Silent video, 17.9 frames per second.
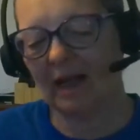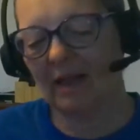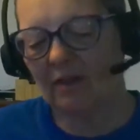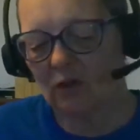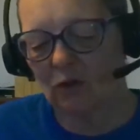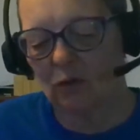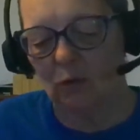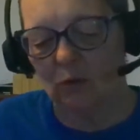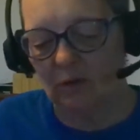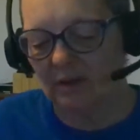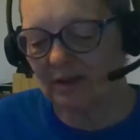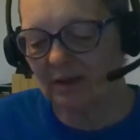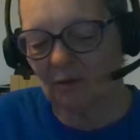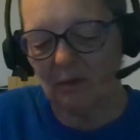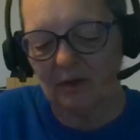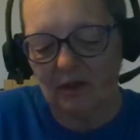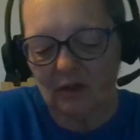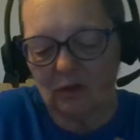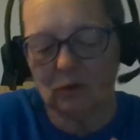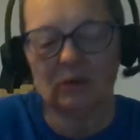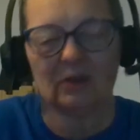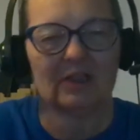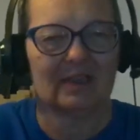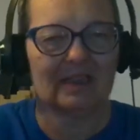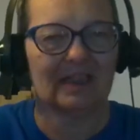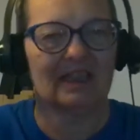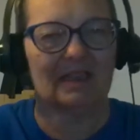And the coolest, one of the
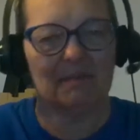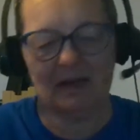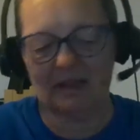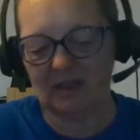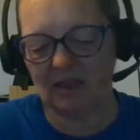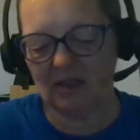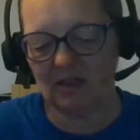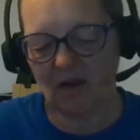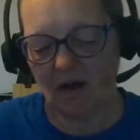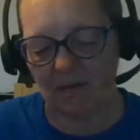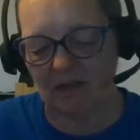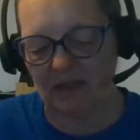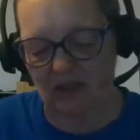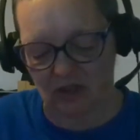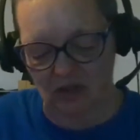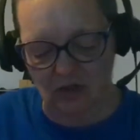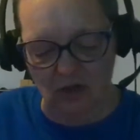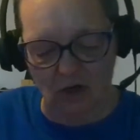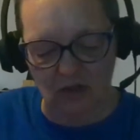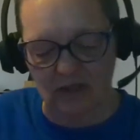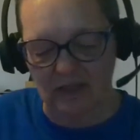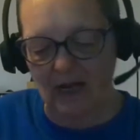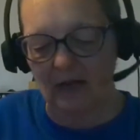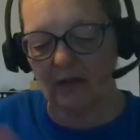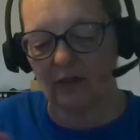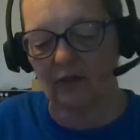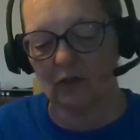coolest things about this psalm is it starts
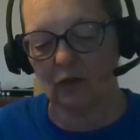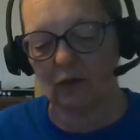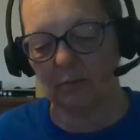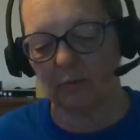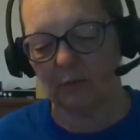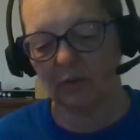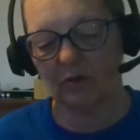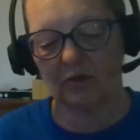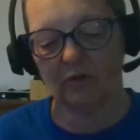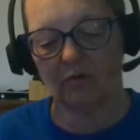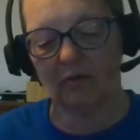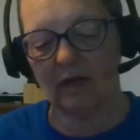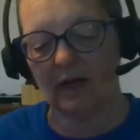out in third person,